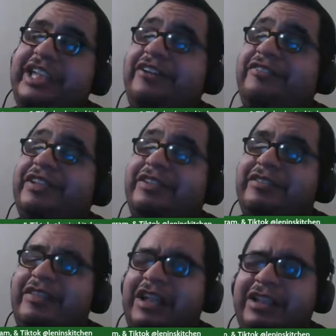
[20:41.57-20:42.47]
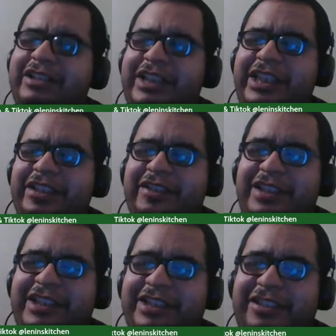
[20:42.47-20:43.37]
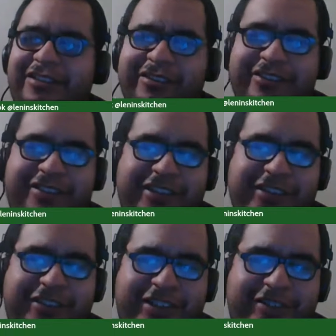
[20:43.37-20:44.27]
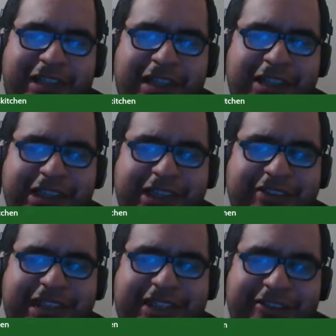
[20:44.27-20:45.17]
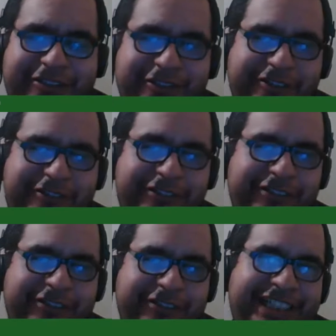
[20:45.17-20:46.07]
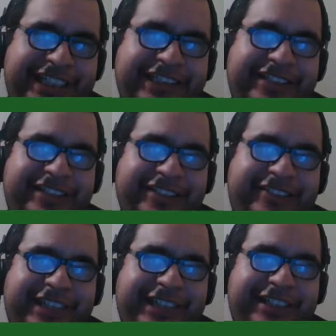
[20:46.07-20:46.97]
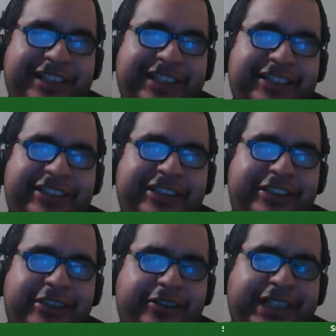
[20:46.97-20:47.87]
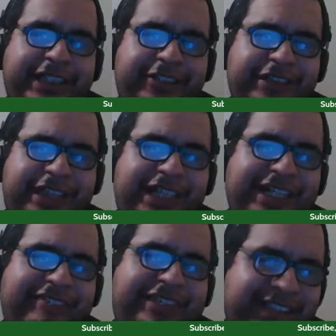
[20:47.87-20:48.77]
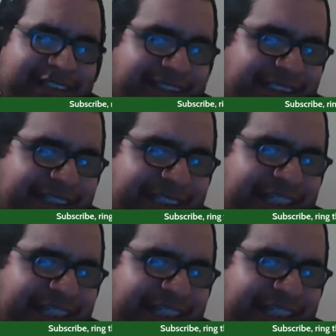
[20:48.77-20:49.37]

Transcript: is also another one. Volunteering at your local food bank is another way to donate your time. Okay. To help either